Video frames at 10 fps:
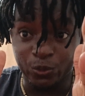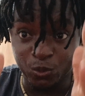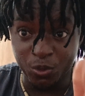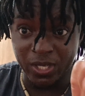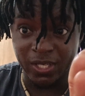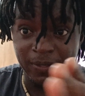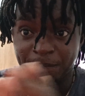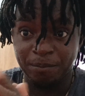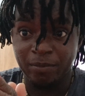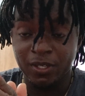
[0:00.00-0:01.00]
doing,
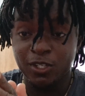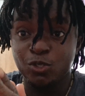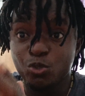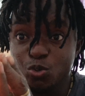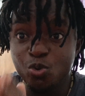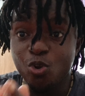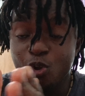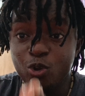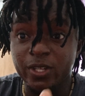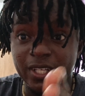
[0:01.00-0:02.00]
through
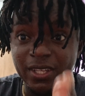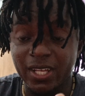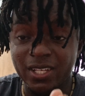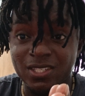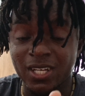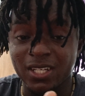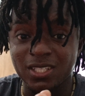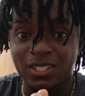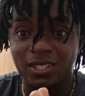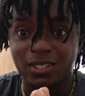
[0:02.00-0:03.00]
all the things
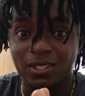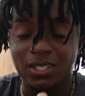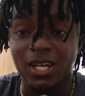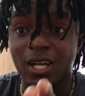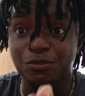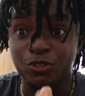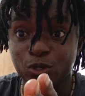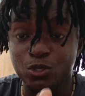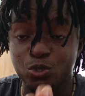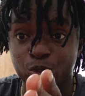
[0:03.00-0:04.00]
that they have
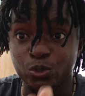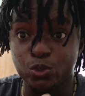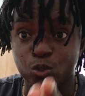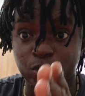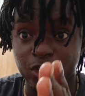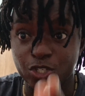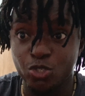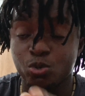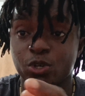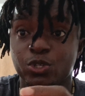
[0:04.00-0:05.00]
done to you to
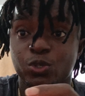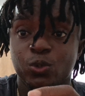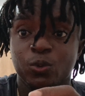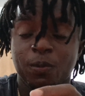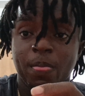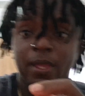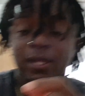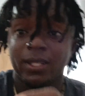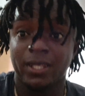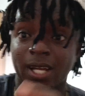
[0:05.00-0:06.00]
destroy you,
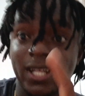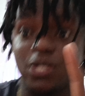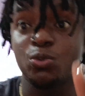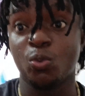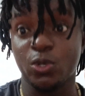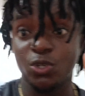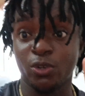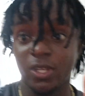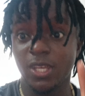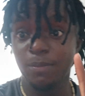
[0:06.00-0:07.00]
that was
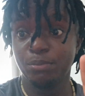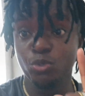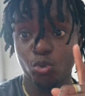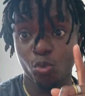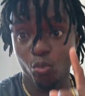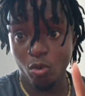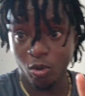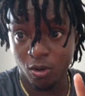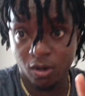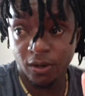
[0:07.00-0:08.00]
unable to
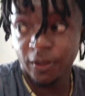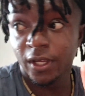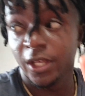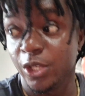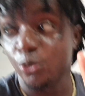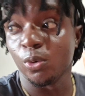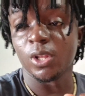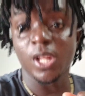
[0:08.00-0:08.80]
walk in your